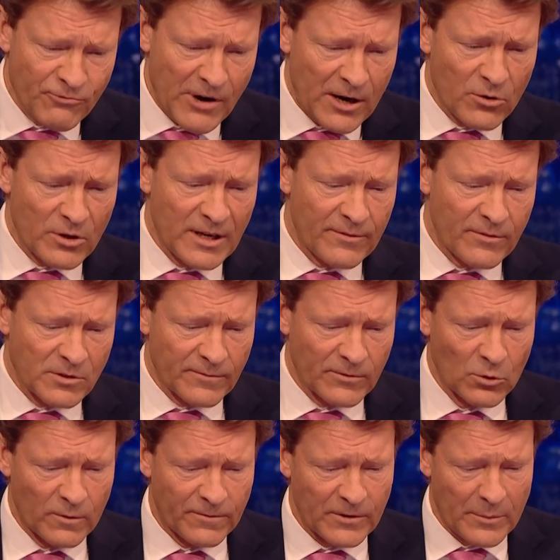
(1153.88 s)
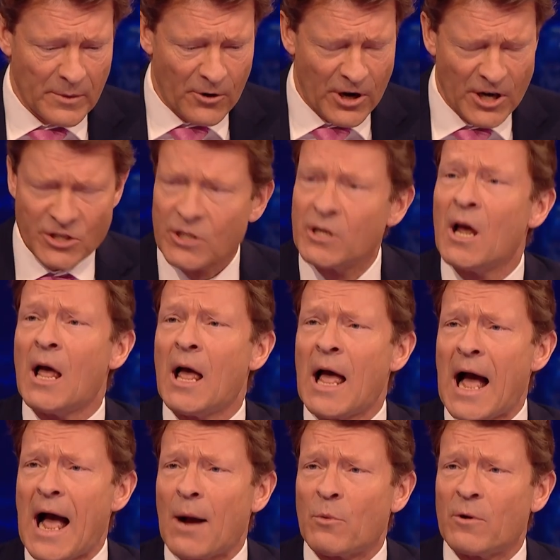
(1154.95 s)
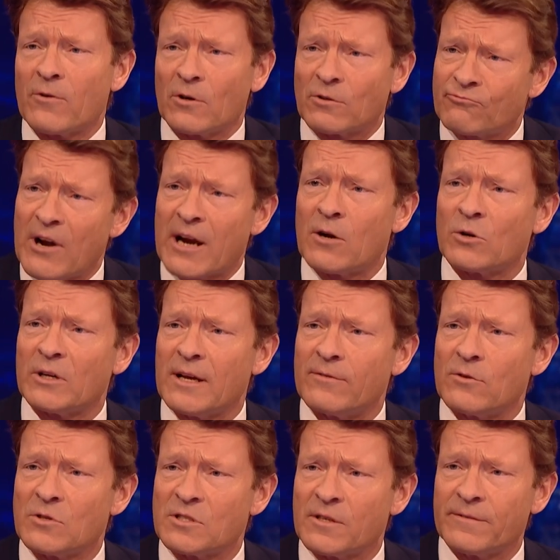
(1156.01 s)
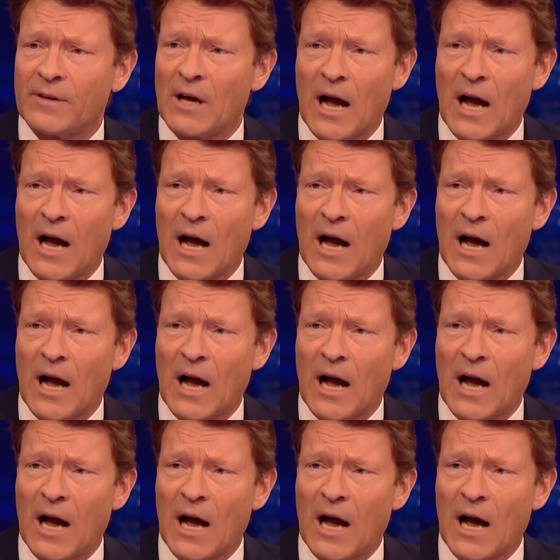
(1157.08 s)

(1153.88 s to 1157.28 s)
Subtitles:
record levels of lawful immigration, and we've got record levels of